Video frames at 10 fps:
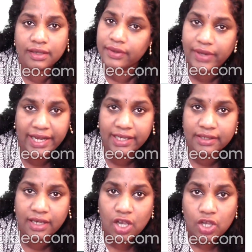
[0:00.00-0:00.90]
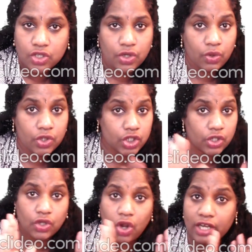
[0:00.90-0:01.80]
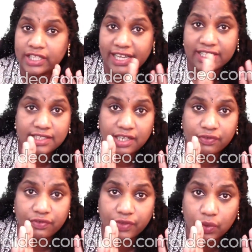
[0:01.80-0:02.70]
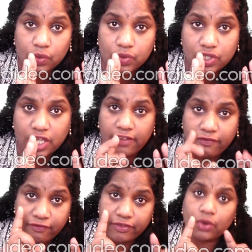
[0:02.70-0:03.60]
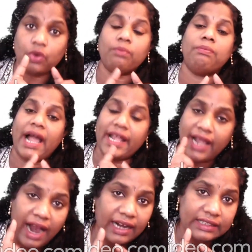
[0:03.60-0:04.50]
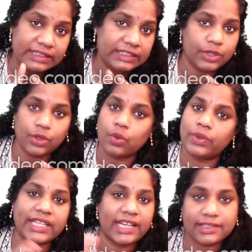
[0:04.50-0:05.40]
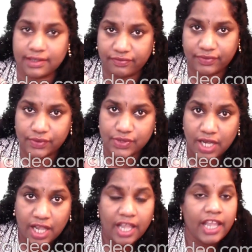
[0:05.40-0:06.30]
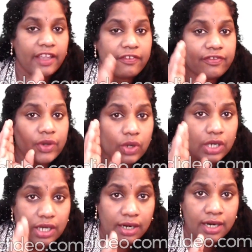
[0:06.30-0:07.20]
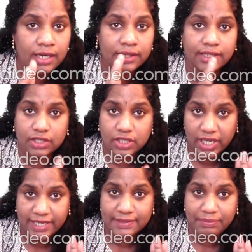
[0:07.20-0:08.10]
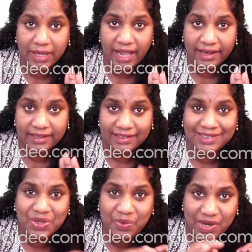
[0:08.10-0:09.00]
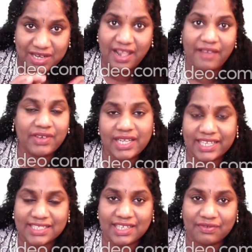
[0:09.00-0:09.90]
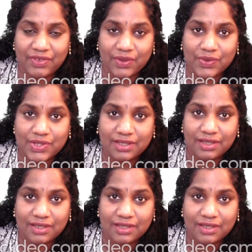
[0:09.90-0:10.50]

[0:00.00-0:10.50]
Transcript: right? So you should not get confused. If you by heart it, you will get confused. If you learn the tricks behind it, you will never get confused.